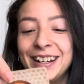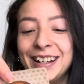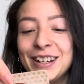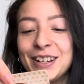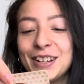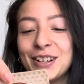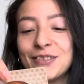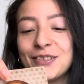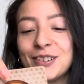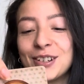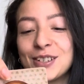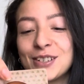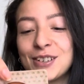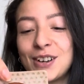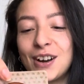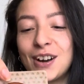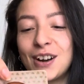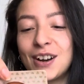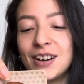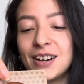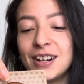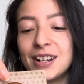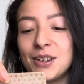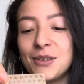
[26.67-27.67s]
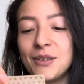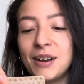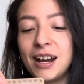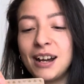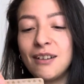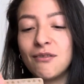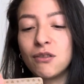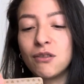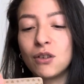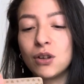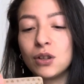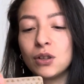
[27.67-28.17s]
Your first card, you
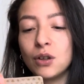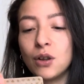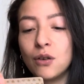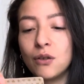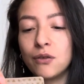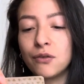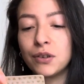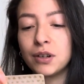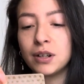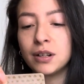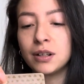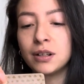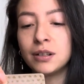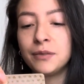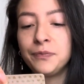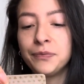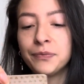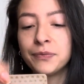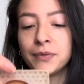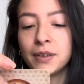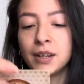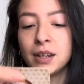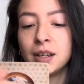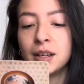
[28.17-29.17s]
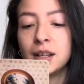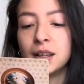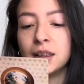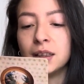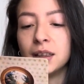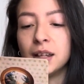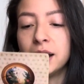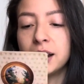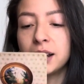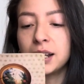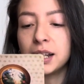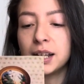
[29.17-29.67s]
have clover.
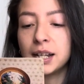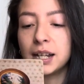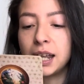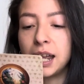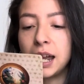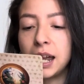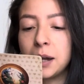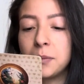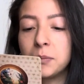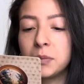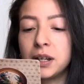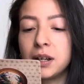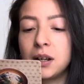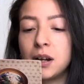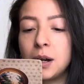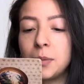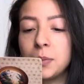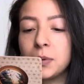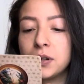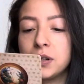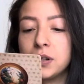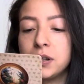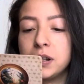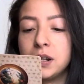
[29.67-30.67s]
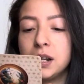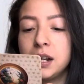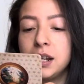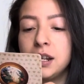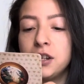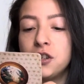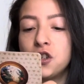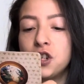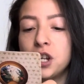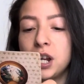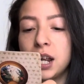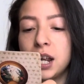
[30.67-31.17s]
Luck, gambling, opportunity,
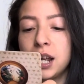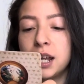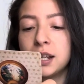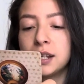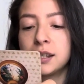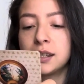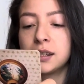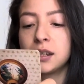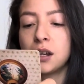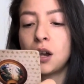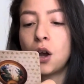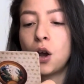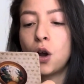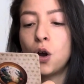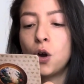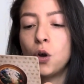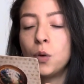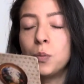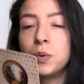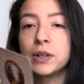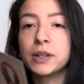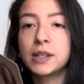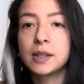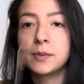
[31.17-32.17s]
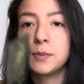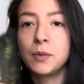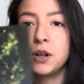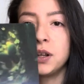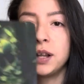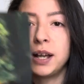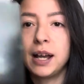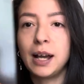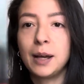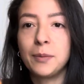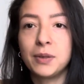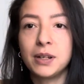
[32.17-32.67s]
chance, hope, small
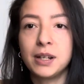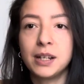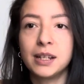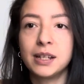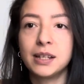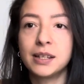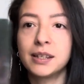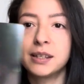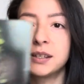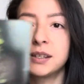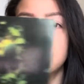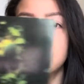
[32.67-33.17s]
happiness.